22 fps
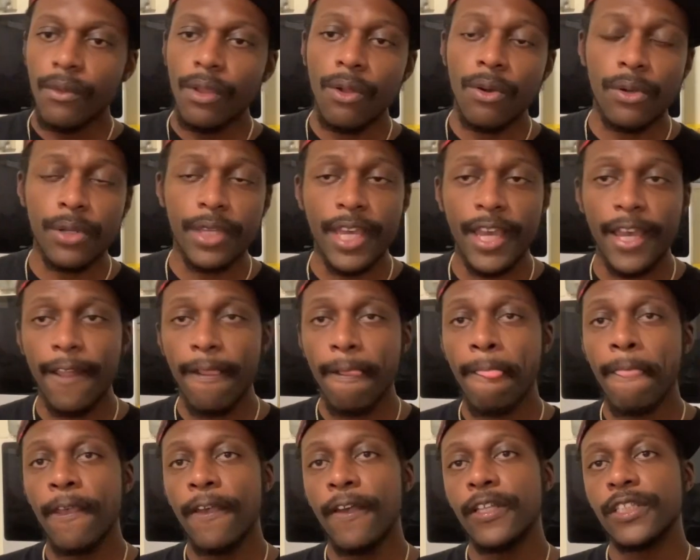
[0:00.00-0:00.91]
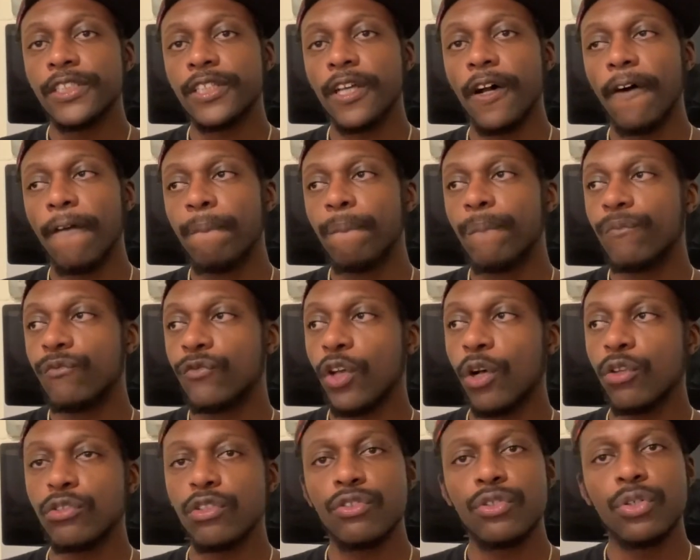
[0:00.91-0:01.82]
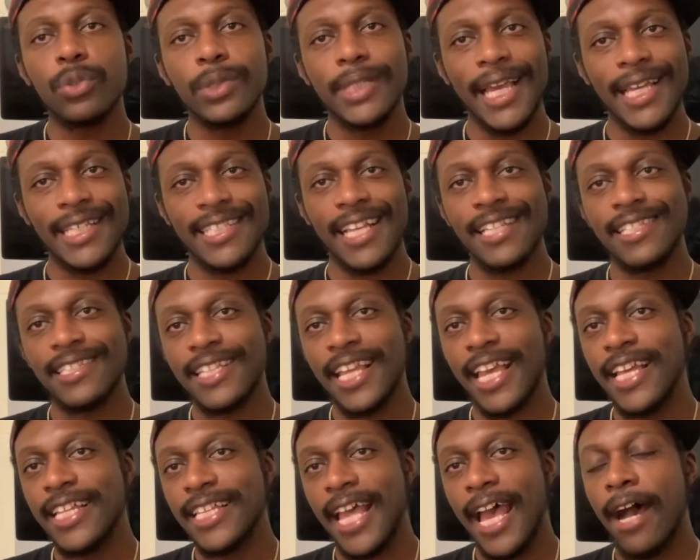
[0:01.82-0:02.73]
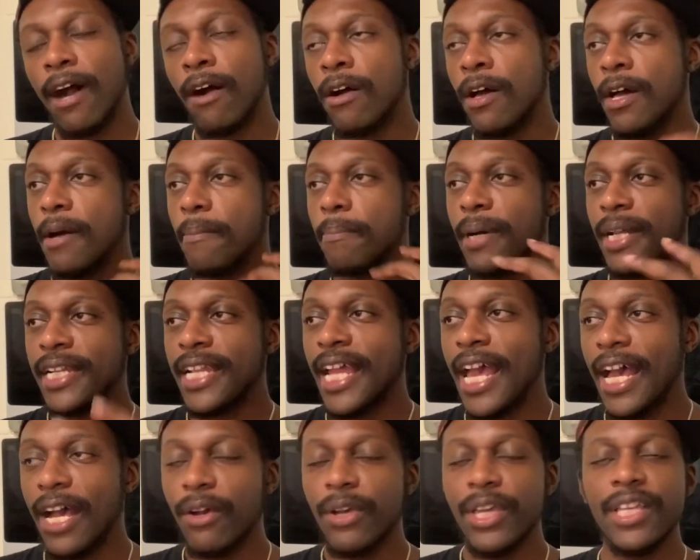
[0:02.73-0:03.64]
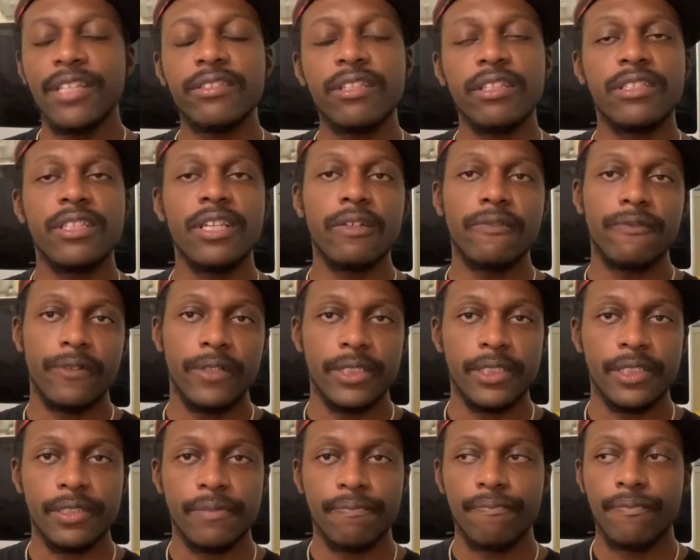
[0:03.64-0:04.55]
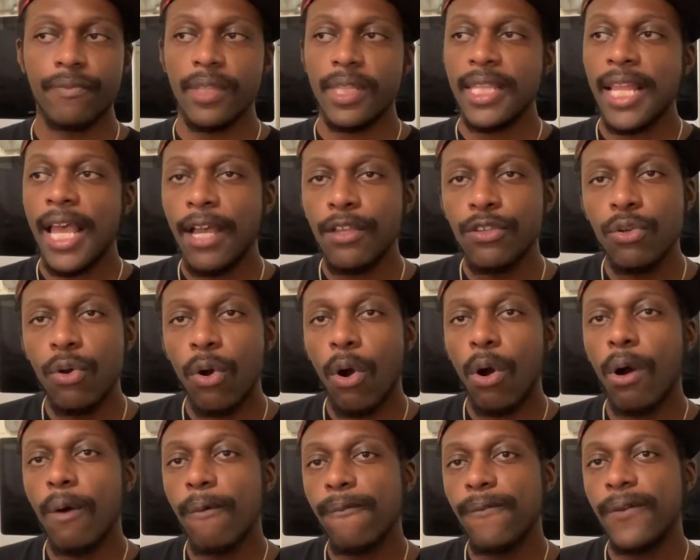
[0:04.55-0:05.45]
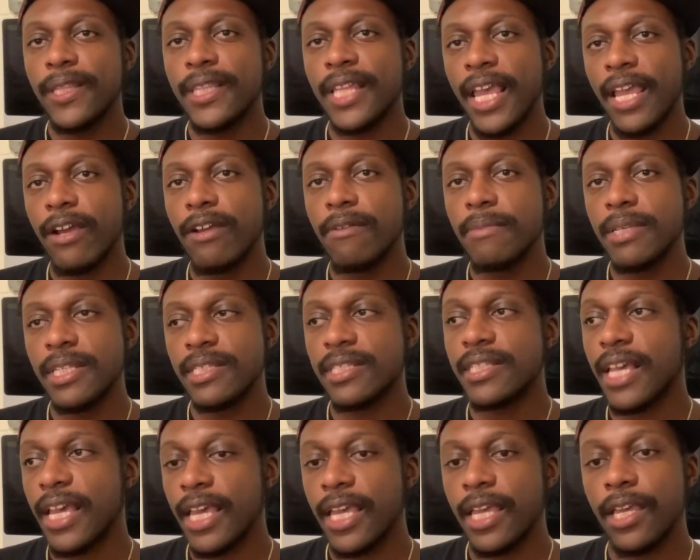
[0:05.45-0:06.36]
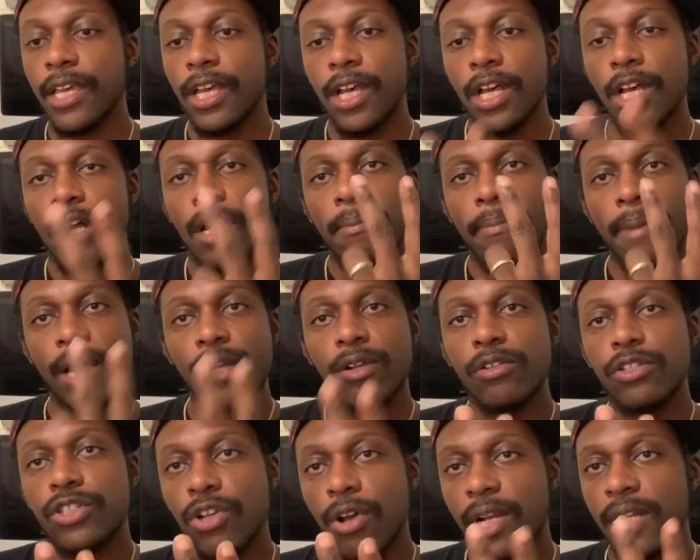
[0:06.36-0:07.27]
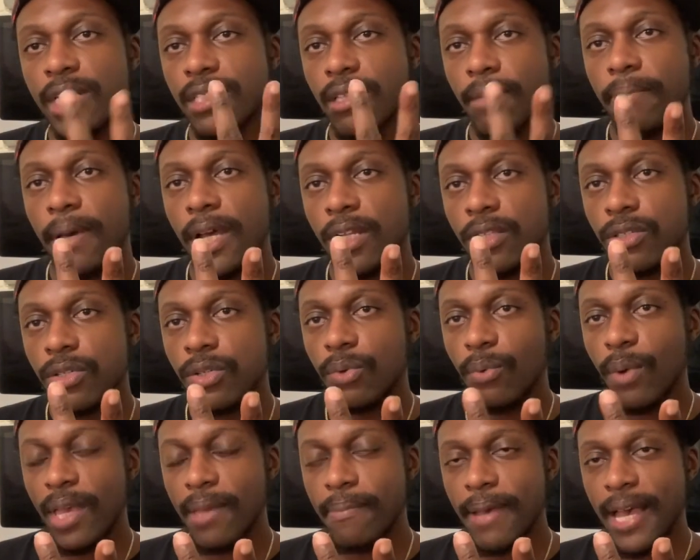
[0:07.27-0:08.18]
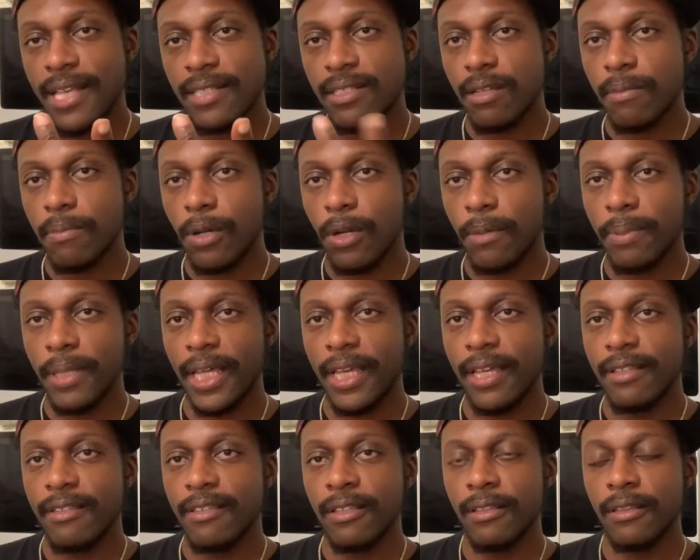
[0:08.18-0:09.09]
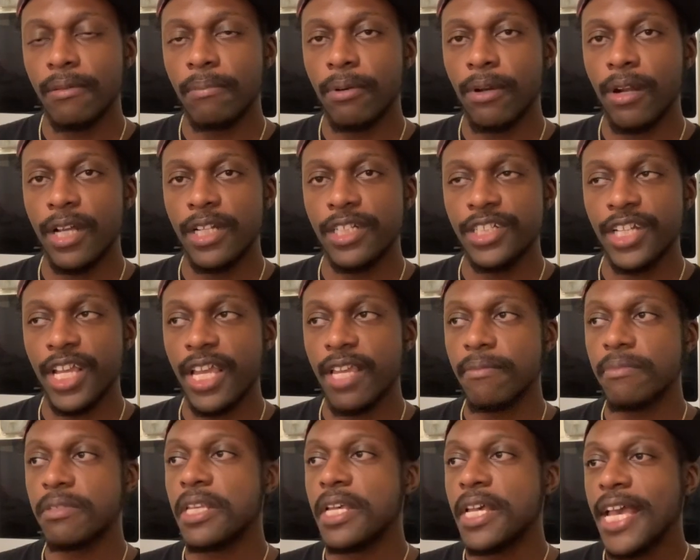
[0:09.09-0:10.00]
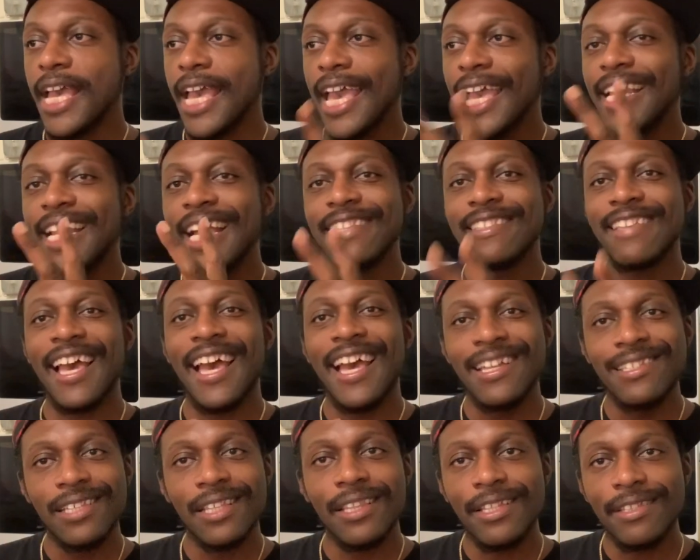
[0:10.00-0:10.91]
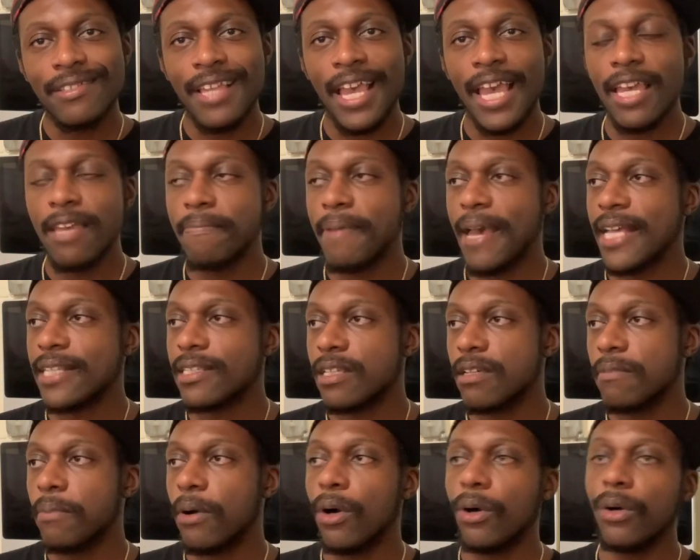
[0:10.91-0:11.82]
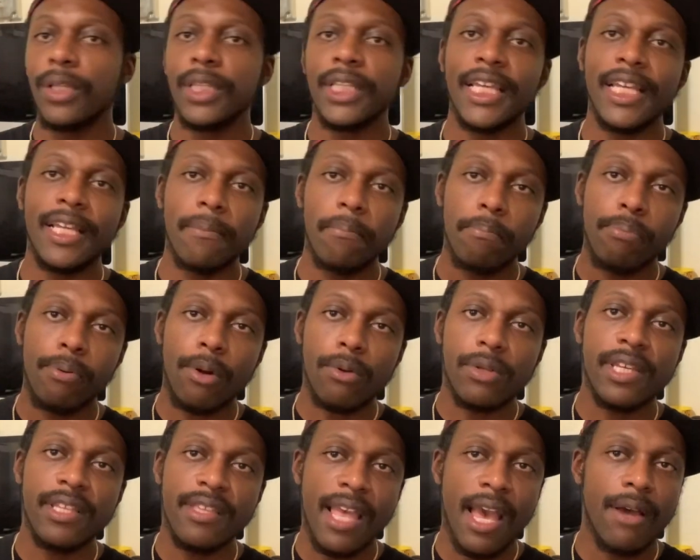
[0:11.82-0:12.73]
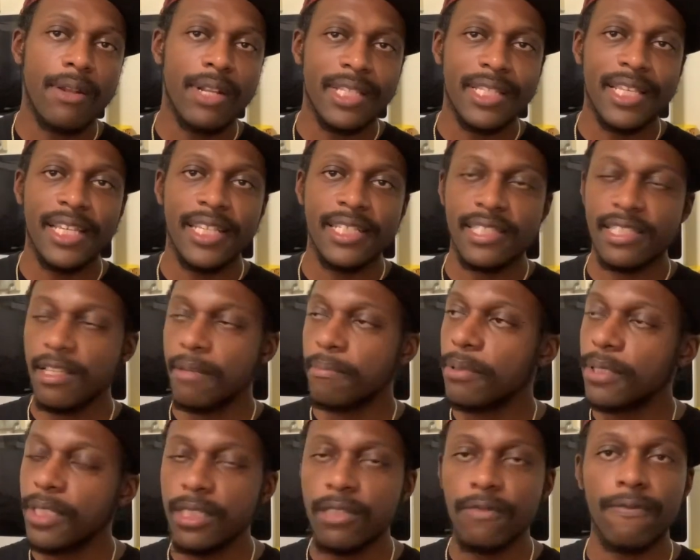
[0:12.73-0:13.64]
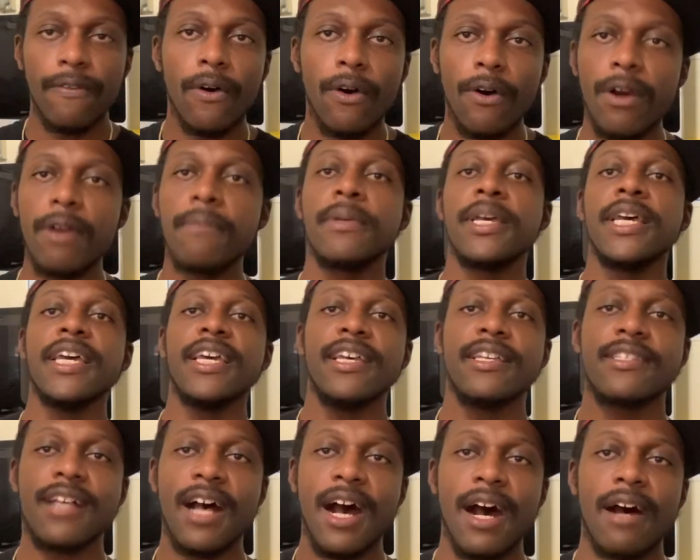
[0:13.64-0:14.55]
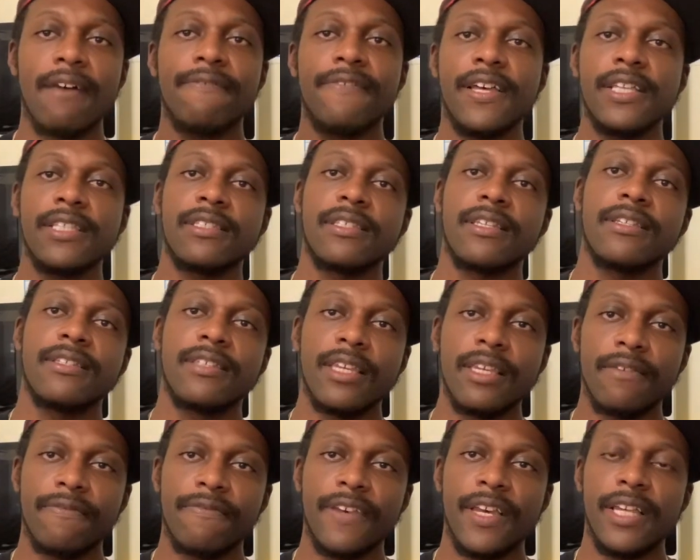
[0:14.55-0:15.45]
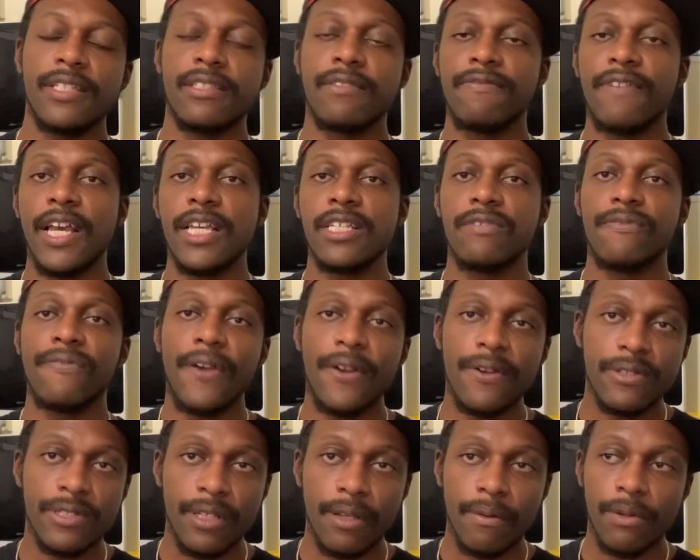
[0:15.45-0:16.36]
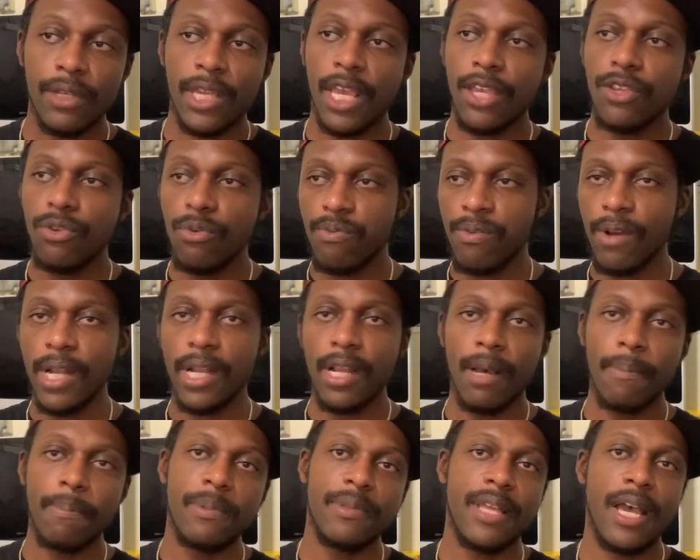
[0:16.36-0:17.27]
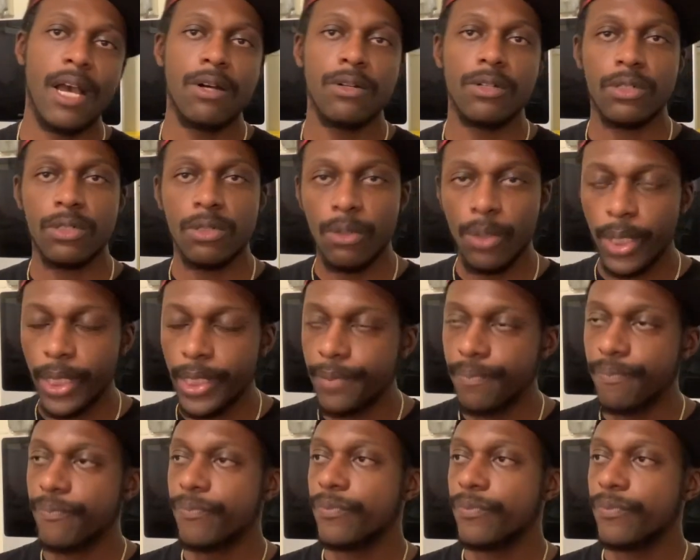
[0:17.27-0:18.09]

Okay? So those are two things that stand out. But now, here's the difference. Now, you often hear me say Michael Jordan's a better two-way basketball player than LeBron James. And at the end of the day, basketball, broken down into its simplest form, is offense to defense, vice versa. Okay? You run up and down the court.